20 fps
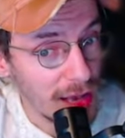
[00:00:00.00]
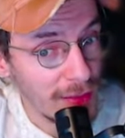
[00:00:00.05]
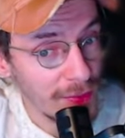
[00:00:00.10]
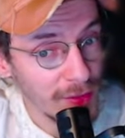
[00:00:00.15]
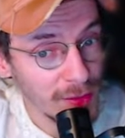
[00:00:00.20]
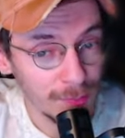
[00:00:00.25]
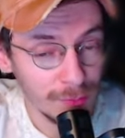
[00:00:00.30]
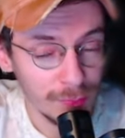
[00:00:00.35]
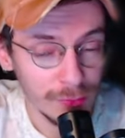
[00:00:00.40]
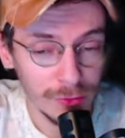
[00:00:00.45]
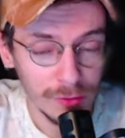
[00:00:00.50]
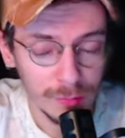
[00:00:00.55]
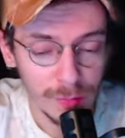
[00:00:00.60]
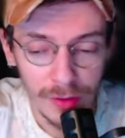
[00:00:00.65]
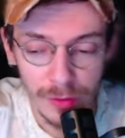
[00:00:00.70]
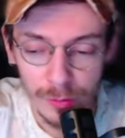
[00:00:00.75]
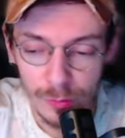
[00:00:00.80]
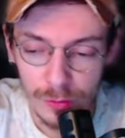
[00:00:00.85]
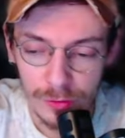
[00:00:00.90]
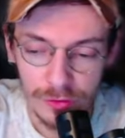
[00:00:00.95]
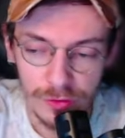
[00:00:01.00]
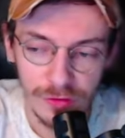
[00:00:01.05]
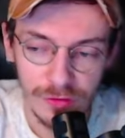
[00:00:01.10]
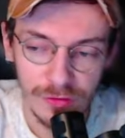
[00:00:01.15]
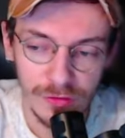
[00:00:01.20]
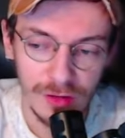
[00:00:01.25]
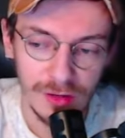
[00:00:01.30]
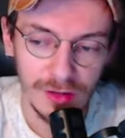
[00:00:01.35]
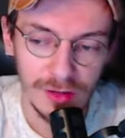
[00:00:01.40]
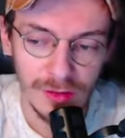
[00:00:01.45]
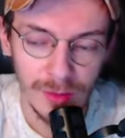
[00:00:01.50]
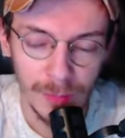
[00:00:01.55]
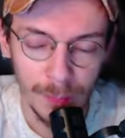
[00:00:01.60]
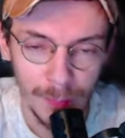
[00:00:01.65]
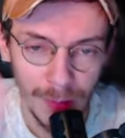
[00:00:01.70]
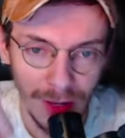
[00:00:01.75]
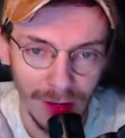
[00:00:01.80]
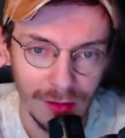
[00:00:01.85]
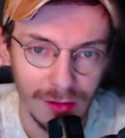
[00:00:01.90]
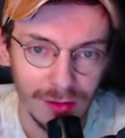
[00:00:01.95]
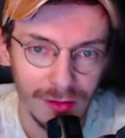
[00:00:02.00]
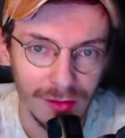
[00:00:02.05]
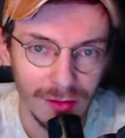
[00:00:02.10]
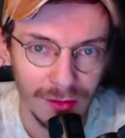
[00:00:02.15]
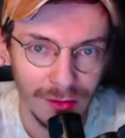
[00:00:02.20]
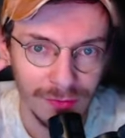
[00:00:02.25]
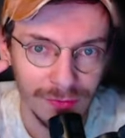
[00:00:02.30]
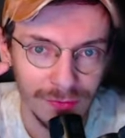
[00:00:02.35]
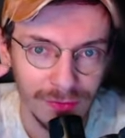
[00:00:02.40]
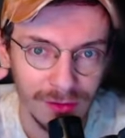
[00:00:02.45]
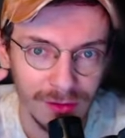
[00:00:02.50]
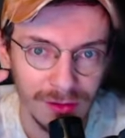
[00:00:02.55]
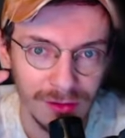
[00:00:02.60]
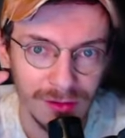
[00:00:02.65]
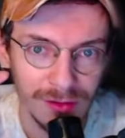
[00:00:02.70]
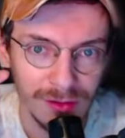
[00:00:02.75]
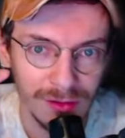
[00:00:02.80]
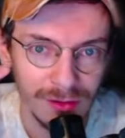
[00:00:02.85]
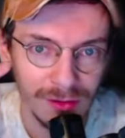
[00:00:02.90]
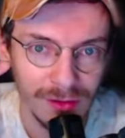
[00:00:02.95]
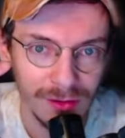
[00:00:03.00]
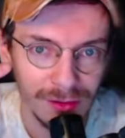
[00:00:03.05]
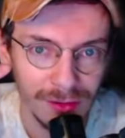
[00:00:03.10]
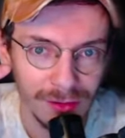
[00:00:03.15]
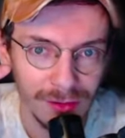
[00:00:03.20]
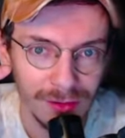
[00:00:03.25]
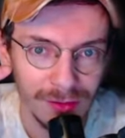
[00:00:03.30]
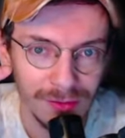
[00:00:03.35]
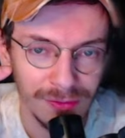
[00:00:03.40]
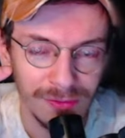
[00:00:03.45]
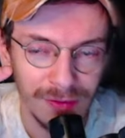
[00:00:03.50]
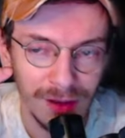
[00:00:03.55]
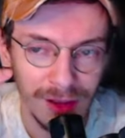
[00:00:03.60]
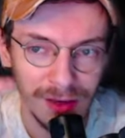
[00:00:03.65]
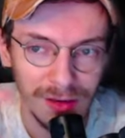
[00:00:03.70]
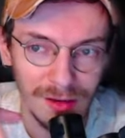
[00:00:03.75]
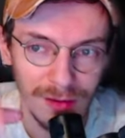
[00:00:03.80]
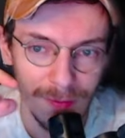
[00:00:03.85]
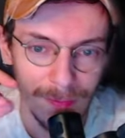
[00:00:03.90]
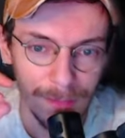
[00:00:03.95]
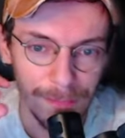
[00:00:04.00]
And then Broodmother would just sit in the back of the fight